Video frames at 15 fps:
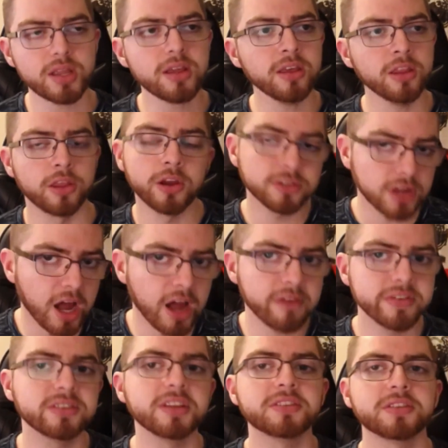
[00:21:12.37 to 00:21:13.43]
There's
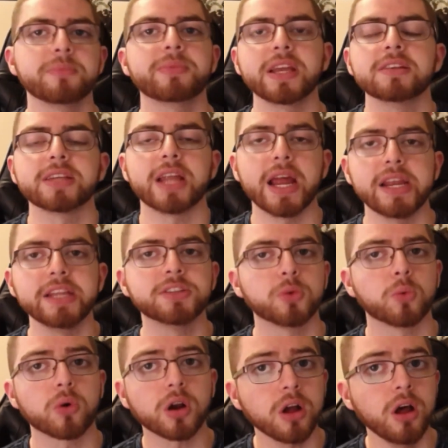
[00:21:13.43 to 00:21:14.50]
obviously some things that I need to
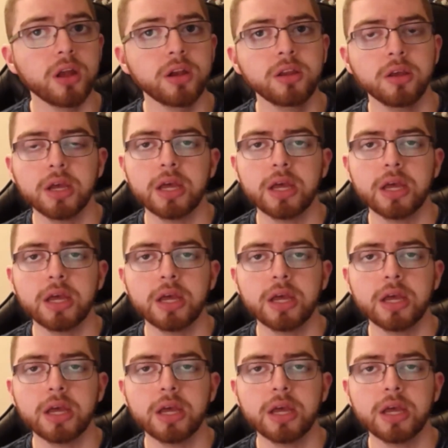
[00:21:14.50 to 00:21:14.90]
work on.